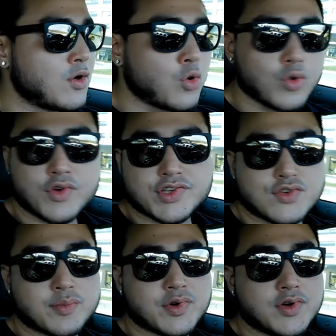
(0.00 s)
older
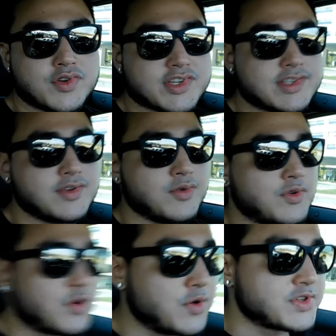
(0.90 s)
Subaru, just to
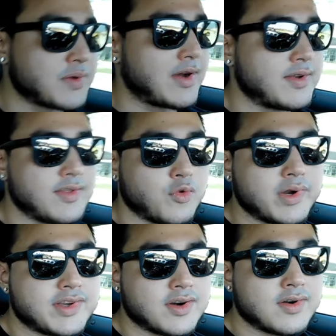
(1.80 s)
cruise around it in the
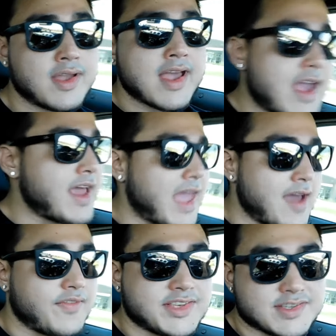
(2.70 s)
winter and
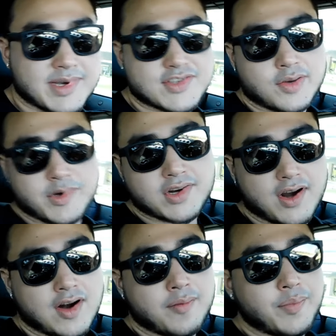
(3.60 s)
have this as my summer
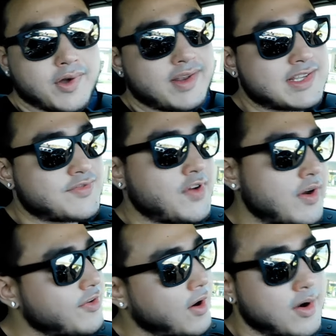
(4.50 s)
car, but it's
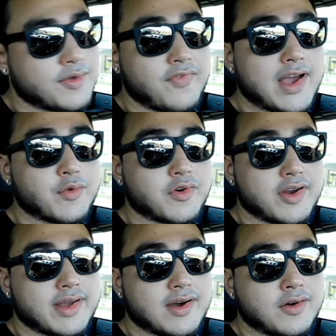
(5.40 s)
very hard to find one
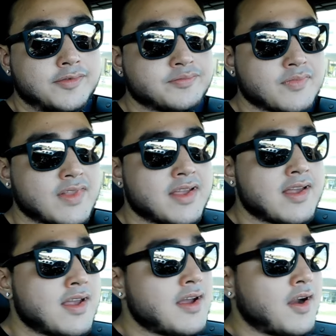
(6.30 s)
right now.
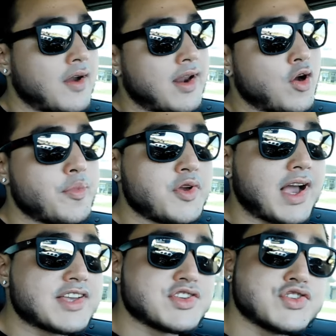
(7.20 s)
Alright, I hope you
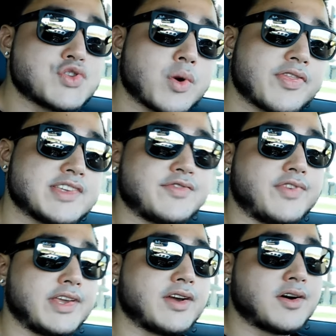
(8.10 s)
guys enjoyed this
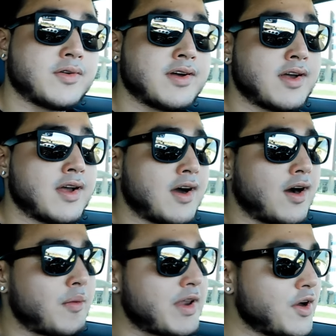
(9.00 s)
video.
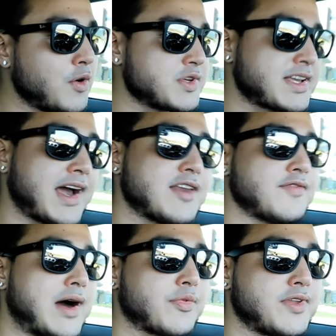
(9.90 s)
I know it was kind of
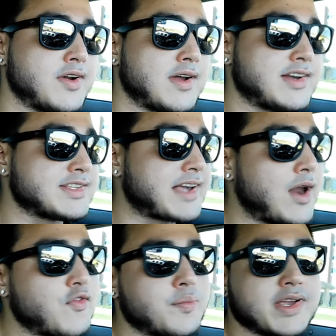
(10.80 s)
out there. I just got
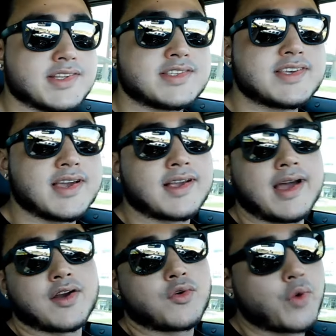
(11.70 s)
over being sick,
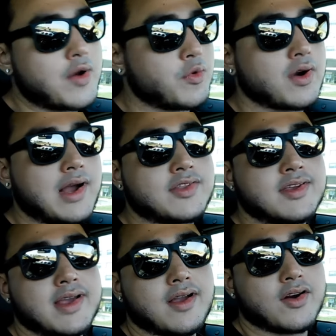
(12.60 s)
got a great workout
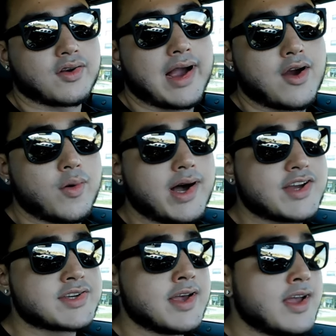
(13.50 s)
today, got a car
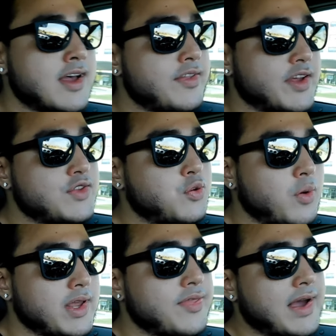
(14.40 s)
wash, the
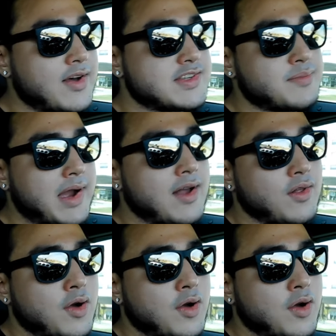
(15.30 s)
20,000 mile